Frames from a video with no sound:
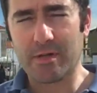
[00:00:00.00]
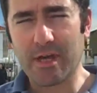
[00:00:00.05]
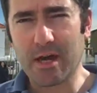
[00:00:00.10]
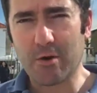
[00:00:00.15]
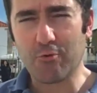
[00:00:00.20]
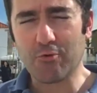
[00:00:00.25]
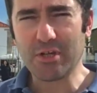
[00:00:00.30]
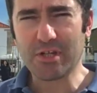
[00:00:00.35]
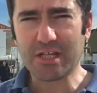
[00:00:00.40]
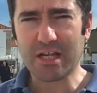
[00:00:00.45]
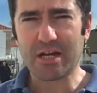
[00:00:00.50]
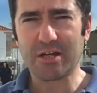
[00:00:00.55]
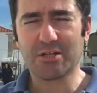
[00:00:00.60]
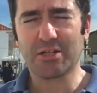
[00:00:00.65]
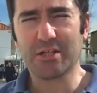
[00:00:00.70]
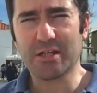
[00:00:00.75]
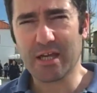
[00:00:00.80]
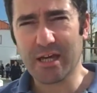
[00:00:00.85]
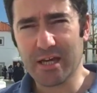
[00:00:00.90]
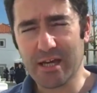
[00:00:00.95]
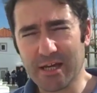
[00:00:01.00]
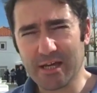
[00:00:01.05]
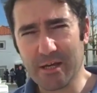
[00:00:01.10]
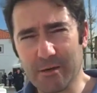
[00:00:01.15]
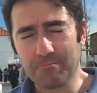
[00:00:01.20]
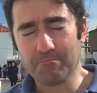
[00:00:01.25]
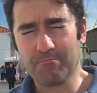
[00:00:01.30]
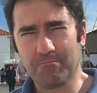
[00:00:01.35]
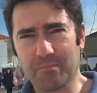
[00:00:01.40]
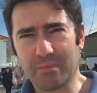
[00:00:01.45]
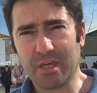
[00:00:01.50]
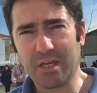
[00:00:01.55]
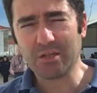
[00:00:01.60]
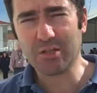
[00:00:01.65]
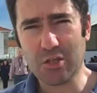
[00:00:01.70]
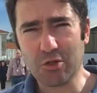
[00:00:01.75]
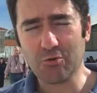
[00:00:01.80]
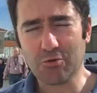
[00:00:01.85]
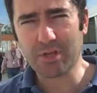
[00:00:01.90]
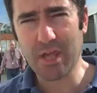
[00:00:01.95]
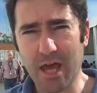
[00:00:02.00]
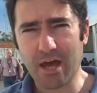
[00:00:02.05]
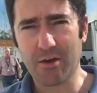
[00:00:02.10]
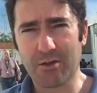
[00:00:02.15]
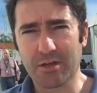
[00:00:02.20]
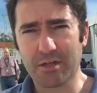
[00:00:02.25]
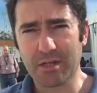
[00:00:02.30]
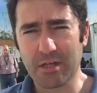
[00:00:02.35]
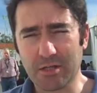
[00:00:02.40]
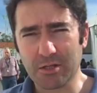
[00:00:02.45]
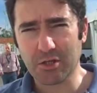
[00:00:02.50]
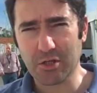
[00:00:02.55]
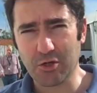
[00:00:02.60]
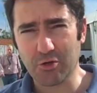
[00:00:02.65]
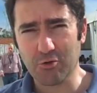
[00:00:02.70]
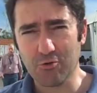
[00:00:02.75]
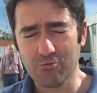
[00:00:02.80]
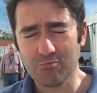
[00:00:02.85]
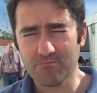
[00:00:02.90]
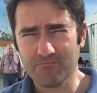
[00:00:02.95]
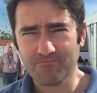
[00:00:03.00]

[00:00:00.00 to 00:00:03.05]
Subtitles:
Yeah, we started in 2002.